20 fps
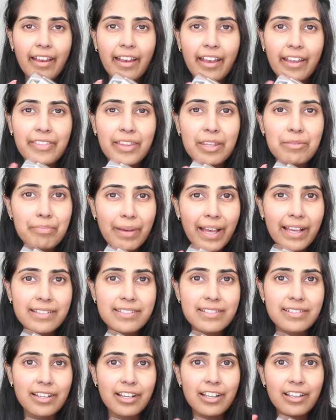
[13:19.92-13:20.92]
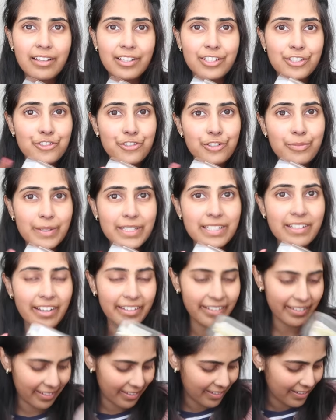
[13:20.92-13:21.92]
and then Baxter should be
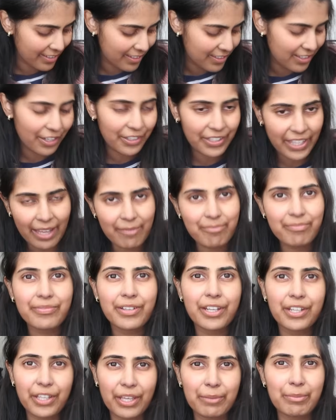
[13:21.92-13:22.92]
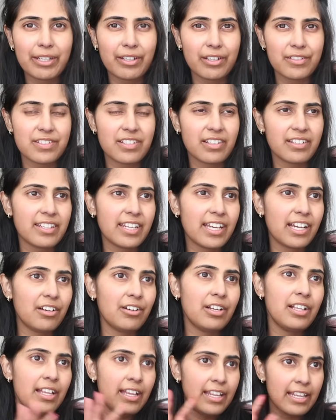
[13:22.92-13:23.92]
done. So yeah, gonna get my nails done now.